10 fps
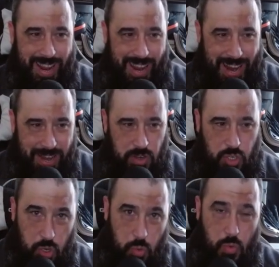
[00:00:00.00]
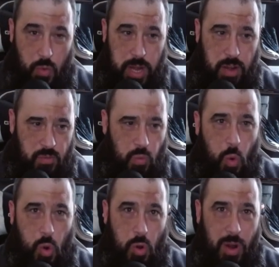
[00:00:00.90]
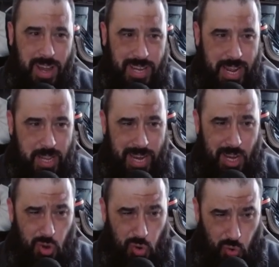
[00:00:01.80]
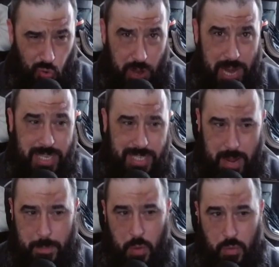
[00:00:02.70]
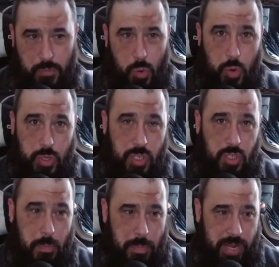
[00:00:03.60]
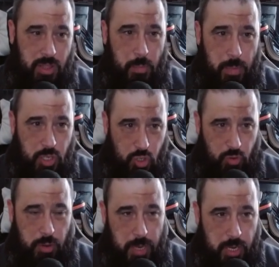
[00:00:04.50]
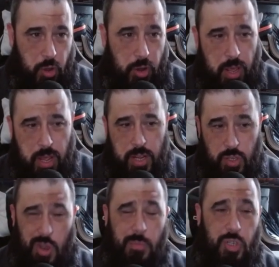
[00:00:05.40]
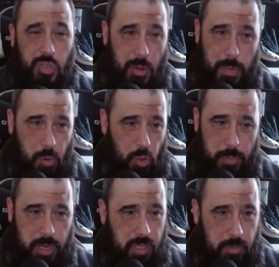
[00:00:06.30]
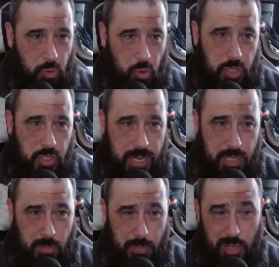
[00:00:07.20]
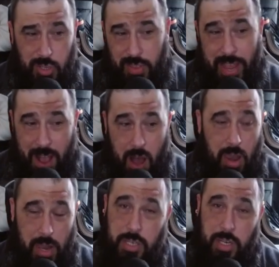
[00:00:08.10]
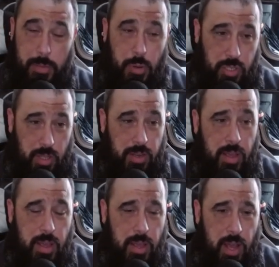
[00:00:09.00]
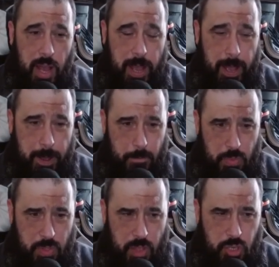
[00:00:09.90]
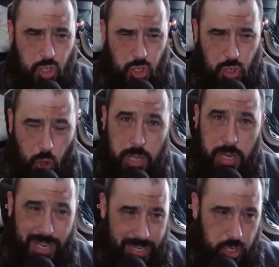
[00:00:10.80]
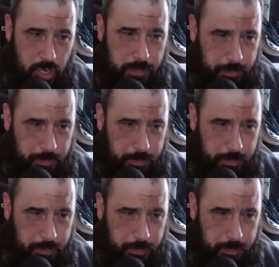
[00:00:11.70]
into a Rite of War and get a crazy amount of bonuses to make them extremely good. So I'm just going to be putting them into the broken section because they are literally busted. A solid legion.